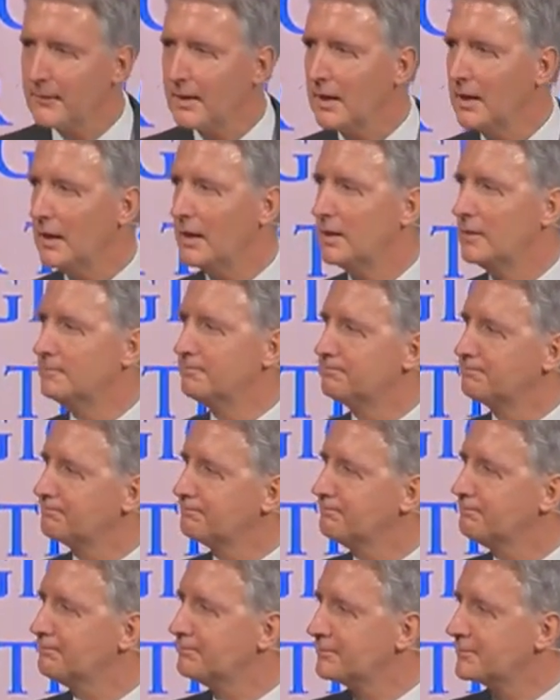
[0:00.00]
And
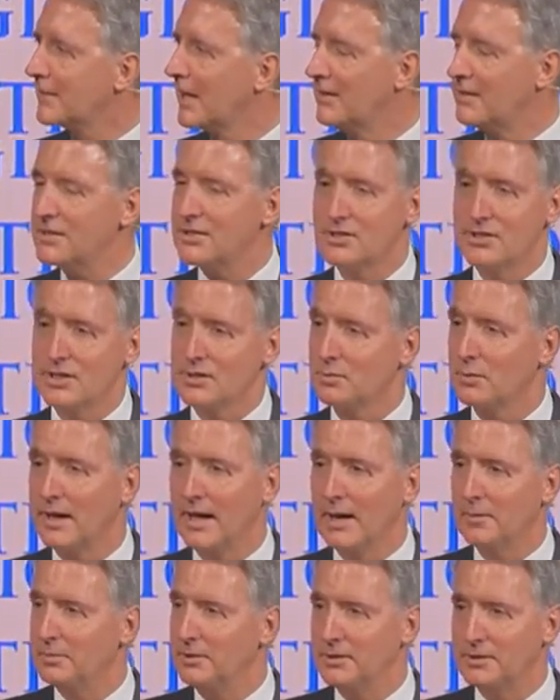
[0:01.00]
this is just what
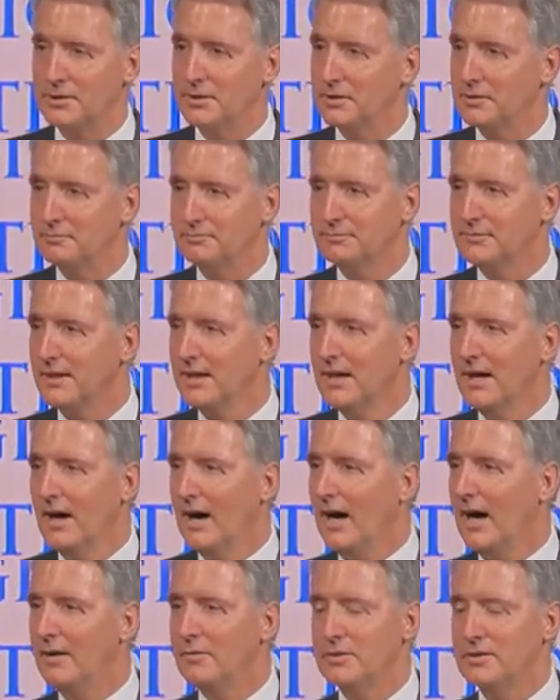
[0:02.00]
happened too.
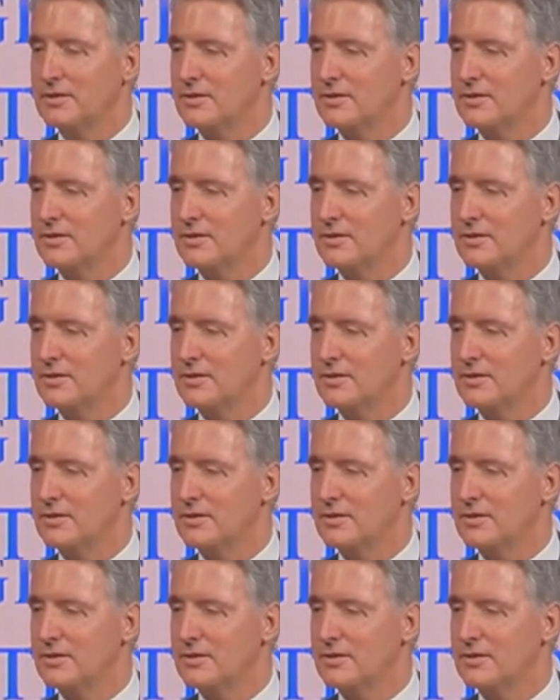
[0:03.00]
I